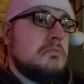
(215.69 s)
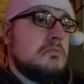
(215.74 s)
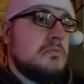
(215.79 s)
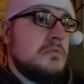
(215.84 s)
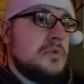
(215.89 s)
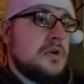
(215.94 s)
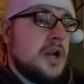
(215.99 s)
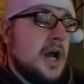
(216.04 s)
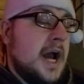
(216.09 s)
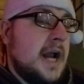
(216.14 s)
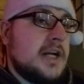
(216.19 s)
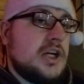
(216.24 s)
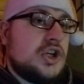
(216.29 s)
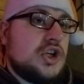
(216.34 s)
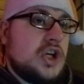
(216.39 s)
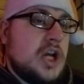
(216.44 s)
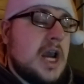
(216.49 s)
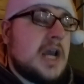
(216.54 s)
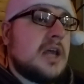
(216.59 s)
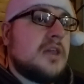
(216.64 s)
not
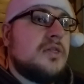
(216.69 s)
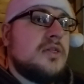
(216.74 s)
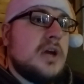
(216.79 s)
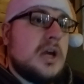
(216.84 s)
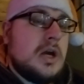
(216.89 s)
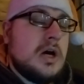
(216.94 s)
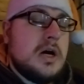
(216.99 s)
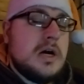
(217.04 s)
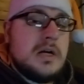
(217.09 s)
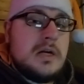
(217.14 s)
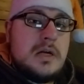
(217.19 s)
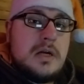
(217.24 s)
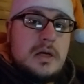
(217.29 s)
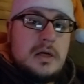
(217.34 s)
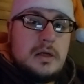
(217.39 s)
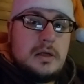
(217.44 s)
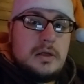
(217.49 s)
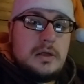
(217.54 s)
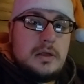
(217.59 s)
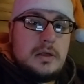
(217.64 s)
check the gun.
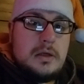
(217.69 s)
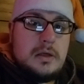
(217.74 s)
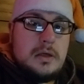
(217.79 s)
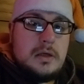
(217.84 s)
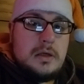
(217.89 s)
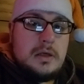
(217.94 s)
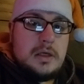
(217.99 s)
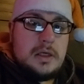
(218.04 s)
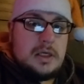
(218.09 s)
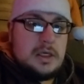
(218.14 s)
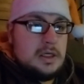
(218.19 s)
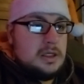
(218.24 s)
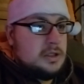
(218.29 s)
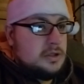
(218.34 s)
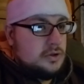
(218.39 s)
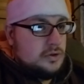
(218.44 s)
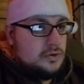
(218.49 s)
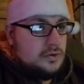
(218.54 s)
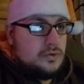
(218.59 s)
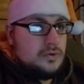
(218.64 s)
He
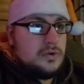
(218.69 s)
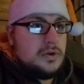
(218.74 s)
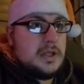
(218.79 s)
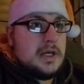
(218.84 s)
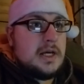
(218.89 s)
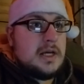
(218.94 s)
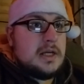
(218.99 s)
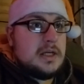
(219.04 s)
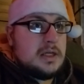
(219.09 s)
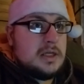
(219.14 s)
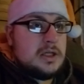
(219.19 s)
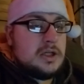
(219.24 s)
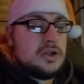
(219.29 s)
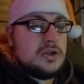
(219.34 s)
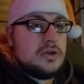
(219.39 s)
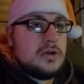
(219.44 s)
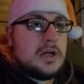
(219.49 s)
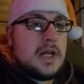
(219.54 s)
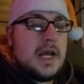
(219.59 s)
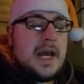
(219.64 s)
knew that he
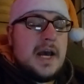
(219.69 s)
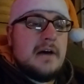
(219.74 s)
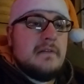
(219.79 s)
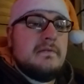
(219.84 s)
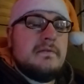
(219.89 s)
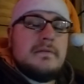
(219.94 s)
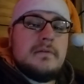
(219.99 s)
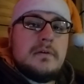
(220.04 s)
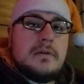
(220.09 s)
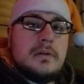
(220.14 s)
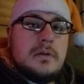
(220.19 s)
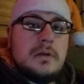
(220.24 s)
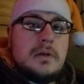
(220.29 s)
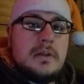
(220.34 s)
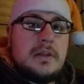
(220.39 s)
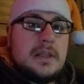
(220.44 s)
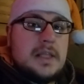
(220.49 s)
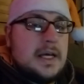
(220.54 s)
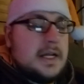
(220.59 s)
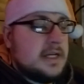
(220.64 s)
should have.
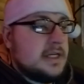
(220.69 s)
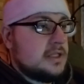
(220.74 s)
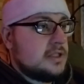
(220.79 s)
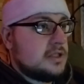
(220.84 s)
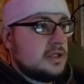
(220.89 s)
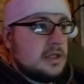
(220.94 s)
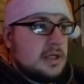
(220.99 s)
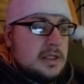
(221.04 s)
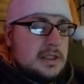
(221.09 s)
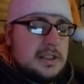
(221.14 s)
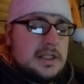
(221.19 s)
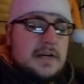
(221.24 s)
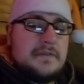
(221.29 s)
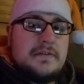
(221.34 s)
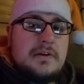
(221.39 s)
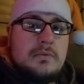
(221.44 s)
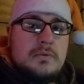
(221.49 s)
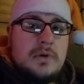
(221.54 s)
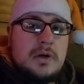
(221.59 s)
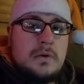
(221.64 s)
That is Gun
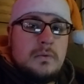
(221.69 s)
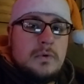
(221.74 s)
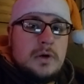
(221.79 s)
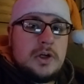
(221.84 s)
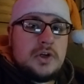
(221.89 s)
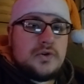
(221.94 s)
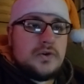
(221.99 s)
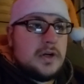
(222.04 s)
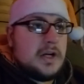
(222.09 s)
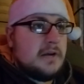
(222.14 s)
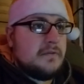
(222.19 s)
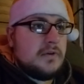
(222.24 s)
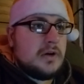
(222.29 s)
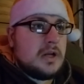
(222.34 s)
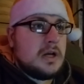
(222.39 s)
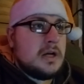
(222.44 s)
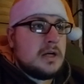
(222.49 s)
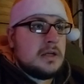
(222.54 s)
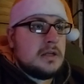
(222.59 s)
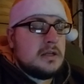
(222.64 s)
Safety 101 treat every
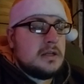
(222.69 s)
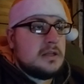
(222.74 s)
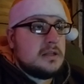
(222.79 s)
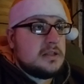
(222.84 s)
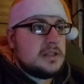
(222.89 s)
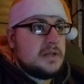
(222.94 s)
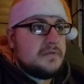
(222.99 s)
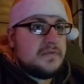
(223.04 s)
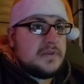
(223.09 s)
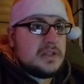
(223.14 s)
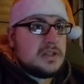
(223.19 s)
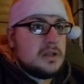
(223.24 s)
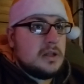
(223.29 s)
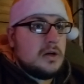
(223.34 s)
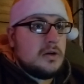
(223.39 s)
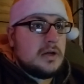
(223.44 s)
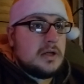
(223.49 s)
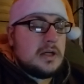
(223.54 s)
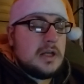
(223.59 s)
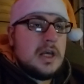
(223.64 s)
gun as if it's
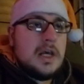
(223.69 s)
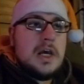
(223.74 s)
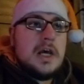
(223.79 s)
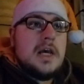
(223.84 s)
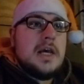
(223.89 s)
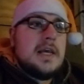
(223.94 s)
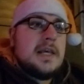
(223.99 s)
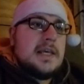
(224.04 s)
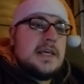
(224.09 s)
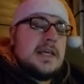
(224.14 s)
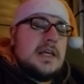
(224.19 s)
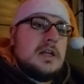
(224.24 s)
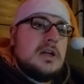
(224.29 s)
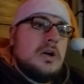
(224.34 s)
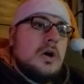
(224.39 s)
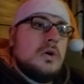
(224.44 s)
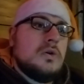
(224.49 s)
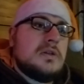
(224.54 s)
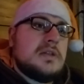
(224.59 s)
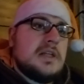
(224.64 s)
loaded. He
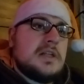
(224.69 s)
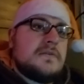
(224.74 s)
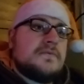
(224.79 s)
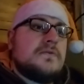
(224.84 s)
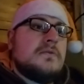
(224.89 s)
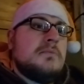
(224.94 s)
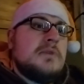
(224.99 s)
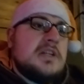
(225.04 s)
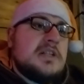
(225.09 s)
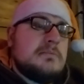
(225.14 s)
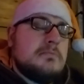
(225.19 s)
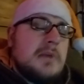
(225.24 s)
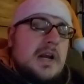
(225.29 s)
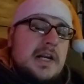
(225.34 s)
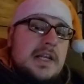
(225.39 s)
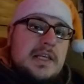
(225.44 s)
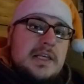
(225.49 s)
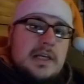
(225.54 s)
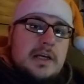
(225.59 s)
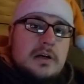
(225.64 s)
knows this from his
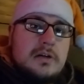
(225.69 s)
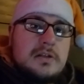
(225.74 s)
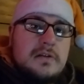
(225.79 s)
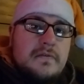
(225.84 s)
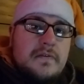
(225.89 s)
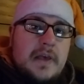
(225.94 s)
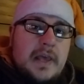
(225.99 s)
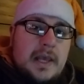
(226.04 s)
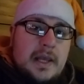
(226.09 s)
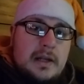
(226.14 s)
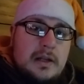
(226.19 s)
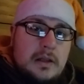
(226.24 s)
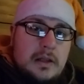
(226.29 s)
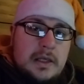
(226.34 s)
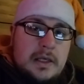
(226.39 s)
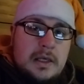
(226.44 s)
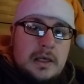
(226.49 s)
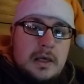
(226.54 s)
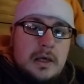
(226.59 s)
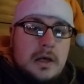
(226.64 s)
many years of
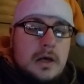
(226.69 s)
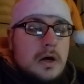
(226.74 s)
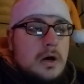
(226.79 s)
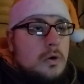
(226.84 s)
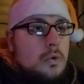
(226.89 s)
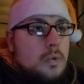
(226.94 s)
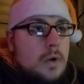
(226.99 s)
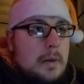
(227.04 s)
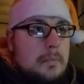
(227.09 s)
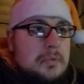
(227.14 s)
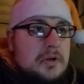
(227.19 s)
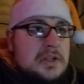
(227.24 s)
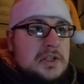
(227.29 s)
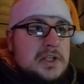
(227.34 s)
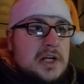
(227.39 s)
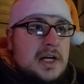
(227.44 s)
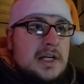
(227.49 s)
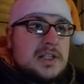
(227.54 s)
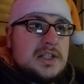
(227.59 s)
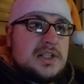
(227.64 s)
handling weapons
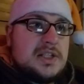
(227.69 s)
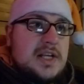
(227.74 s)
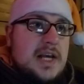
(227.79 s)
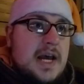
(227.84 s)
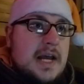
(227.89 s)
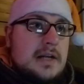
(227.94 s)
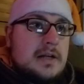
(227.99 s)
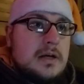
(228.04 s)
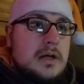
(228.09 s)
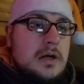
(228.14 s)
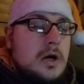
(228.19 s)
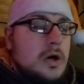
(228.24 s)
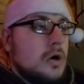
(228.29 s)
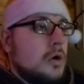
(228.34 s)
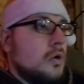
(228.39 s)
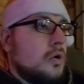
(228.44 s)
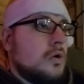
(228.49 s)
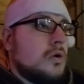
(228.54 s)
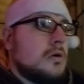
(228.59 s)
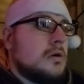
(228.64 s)
on set.
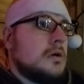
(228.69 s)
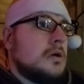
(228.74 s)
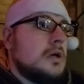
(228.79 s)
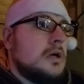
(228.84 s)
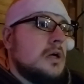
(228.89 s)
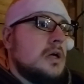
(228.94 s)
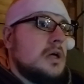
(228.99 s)
Or